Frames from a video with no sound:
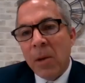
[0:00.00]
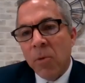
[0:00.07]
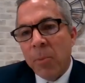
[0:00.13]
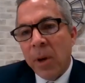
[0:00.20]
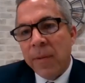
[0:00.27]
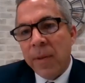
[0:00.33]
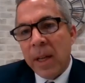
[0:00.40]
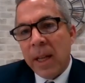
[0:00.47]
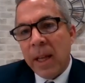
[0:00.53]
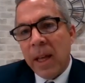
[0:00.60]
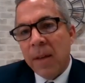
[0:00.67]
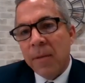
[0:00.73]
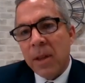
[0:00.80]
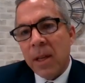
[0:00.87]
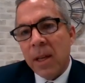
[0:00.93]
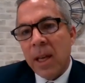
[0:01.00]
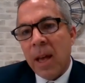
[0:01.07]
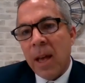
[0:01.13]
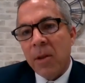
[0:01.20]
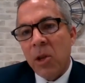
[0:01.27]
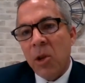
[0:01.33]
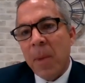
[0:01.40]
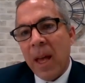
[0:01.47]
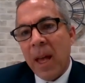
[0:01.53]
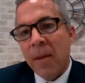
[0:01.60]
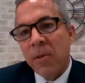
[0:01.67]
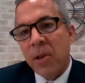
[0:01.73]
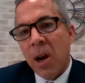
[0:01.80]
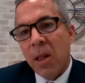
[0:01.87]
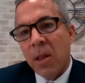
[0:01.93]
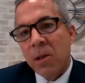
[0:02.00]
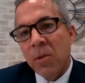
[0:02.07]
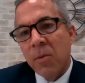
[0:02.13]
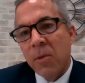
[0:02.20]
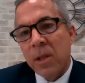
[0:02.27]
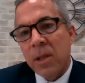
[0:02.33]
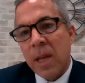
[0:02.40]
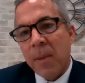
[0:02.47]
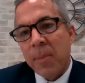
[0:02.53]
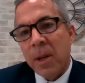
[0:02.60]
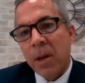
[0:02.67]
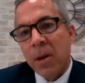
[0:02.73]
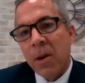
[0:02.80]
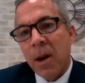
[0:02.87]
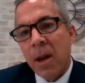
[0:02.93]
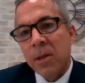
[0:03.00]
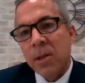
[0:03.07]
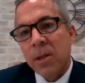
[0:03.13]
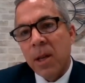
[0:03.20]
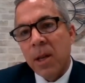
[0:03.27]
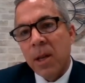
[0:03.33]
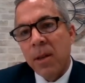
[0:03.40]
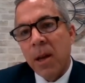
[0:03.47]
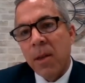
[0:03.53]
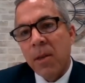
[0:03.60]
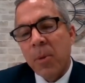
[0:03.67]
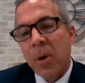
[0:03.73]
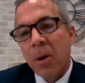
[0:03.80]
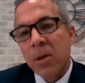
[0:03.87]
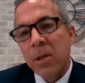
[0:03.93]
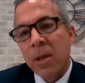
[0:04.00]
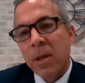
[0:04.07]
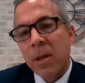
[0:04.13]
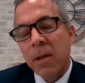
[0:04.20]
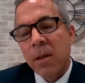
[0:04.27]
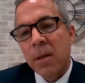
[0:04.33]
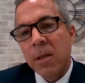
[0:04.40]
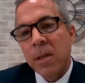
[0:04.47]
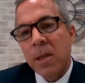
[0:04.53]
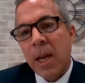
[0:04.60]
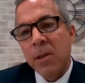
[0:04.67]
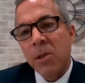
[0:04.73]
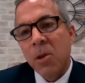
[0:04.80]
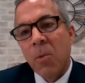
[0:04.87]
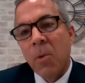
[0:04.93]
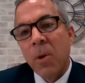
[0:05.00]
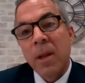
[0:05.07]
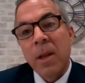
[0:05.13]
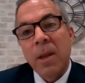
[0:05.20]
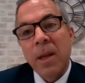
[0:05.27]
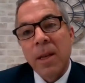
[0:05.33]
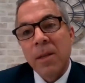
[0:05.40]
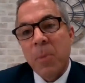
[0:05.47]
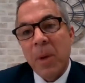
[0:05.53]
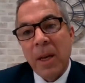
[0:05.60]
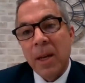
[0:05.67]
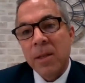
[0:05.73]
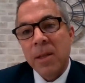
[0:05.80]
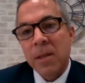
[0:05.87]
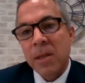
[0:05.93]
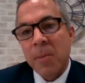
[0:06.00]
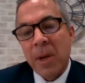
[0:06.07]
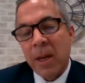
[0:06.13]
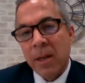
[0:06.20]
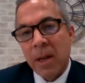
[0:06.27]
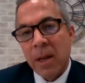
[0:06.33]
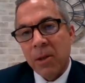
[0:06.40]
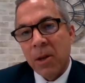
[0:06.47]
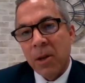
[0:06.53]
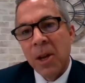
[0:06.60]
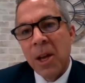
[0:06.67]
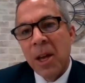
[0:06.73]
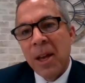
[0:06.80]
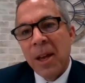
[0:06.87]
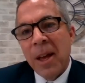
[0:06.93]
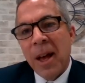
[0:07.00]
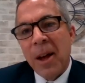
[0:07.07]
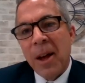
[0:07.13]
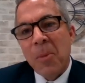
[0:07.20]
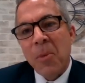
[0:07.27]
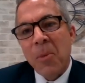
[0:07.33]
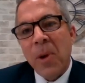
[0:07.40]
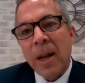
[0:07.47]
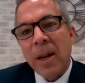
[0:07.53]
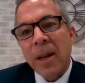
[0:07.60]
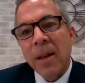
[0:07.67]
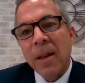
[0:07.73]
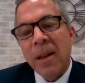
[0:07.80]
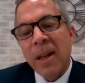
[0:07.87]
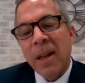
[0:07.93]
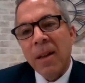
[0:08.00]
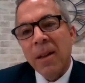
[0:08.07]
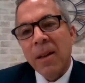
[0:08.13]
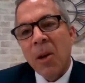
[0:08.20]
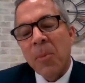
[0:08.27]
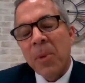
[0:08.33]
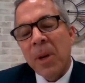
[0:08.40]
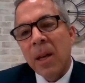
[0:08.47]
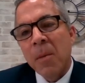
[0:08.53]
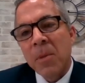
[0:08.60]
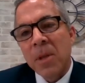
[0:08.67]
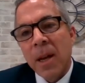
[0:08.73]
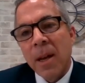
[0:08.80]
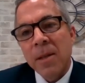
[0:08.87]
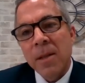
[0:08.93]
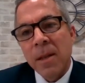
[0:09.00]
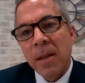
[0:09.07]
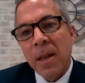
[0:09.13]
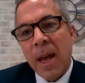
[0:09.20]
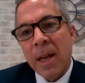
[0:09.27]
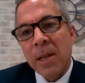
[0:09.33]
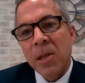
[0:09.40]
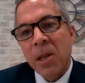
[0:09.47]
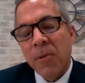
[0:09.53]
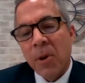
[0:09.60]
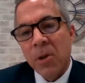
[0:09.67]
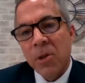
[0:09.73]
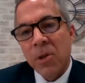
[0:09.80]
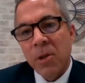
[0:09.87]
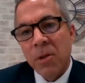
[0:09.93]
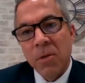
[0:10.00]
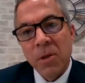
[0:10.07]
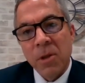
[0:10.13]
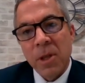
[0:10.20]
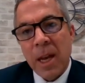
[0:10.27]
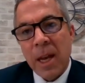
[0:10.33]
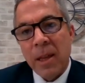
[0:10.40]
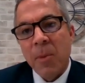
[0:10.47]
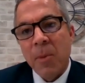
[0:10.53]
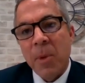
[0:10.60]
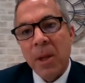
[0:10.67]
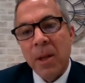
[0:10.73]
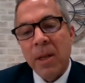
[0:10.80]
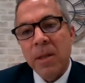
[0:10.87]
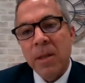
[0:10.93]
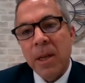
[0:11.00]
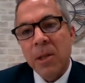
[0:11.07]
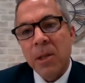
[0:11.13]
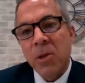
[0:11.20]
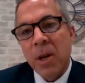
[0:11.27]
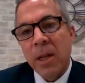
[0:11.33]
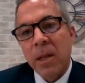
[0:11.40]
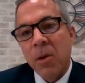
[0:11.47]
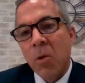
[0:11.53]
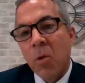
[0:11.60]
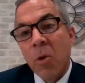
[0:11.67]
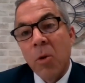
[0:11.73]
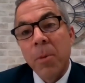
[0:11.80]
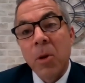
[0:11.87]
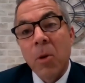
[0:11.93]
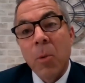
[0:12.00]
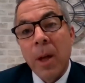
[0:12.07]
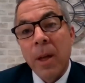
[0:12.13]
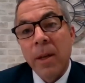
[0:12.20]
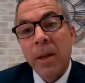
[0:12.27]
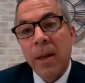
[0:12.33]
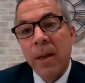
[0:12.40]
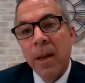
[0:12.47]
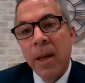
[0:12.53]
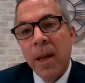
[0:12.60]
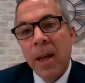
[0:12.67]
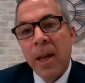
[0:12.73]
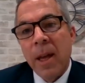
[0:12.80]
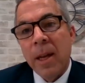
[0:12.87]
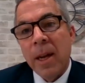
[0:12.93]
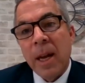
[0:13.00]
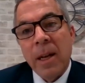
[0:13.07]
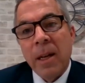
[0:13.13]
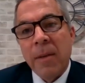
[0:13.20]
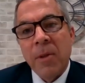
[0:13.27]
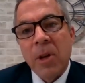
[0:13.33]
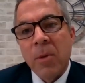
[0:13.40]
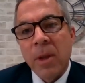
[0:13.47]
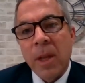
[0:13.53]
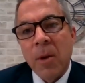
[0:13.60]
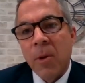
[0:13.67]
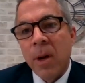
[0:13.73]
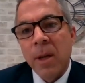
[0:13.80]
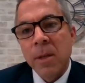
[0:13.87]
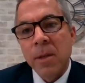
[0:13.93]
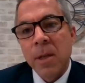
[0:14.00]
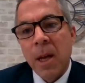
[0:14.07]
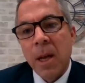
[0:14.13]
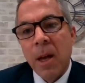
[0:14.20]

real briefly to EVIT, then Kevin, you may have knowledge of what's happening across the other parts of the state. So one of the things, because of the semiconductor, we had a company come to us and ask if our students had the ability to get trained in orbital welding. And I didn't even know what that was.